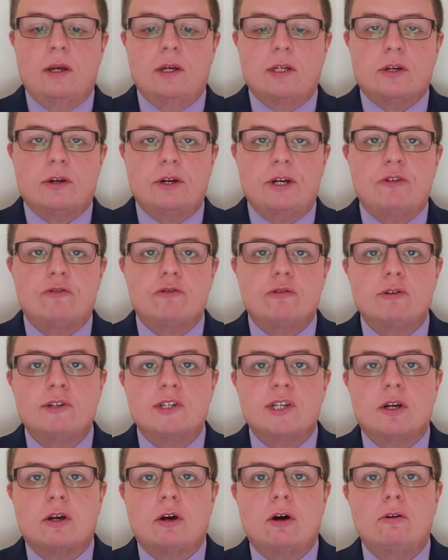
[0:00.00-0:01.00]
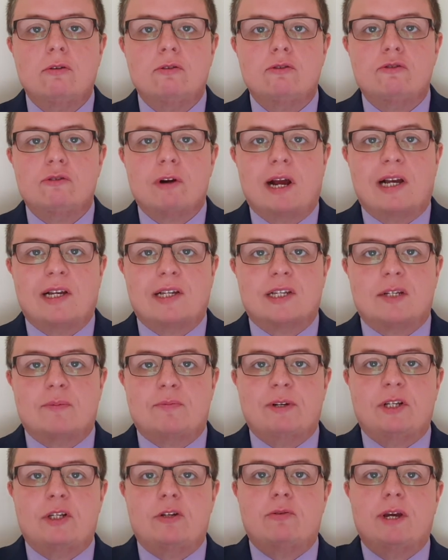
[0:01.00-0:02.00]
So he draws a contrast
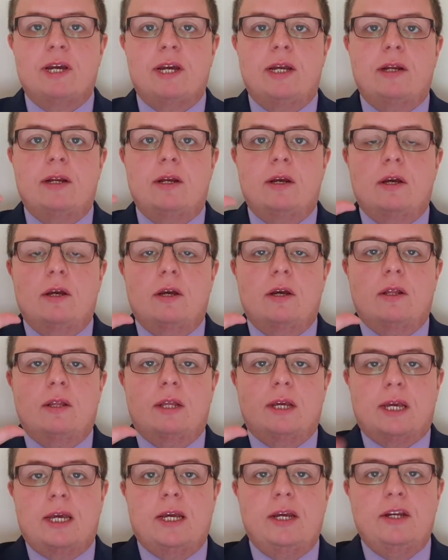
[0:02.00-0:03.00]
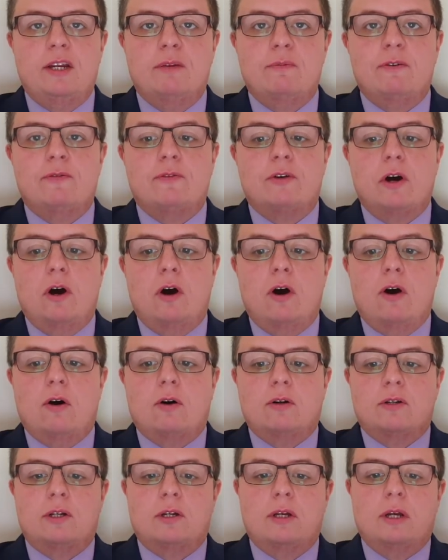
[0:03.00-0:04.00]
between the kingdom of God